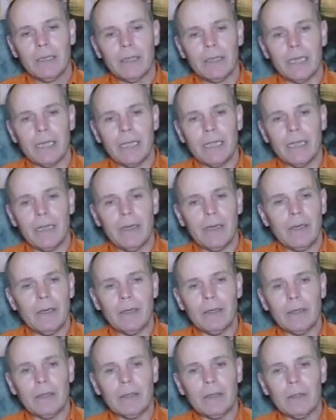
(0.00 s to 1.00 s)

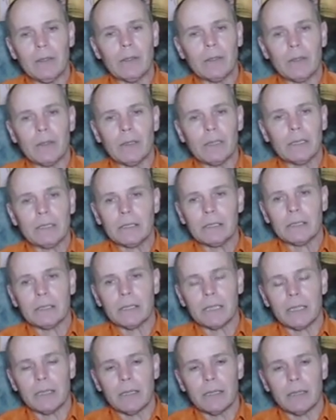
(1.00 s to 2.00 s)

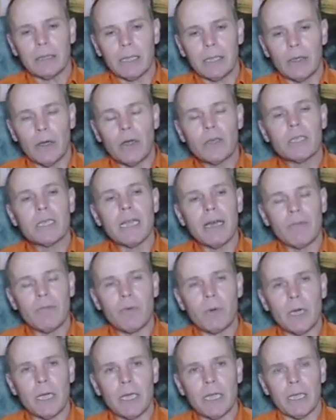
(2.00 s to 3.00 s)
The dogs
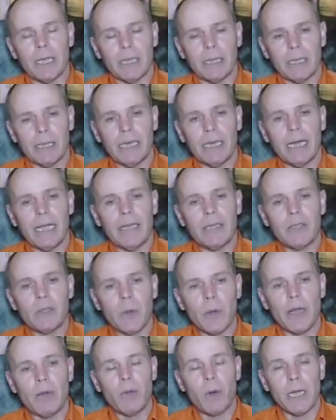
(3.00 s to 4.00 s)
love working, and I
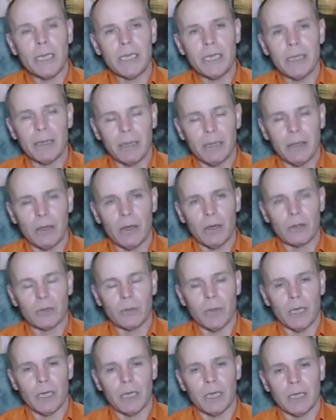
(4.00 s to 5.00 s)
enjoy watching the dogs
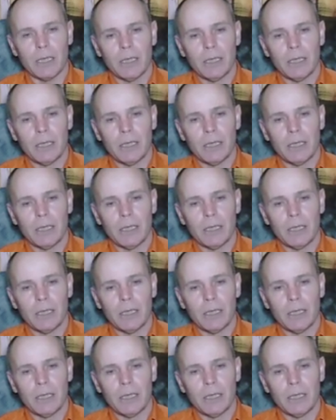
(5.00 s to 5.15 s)
work.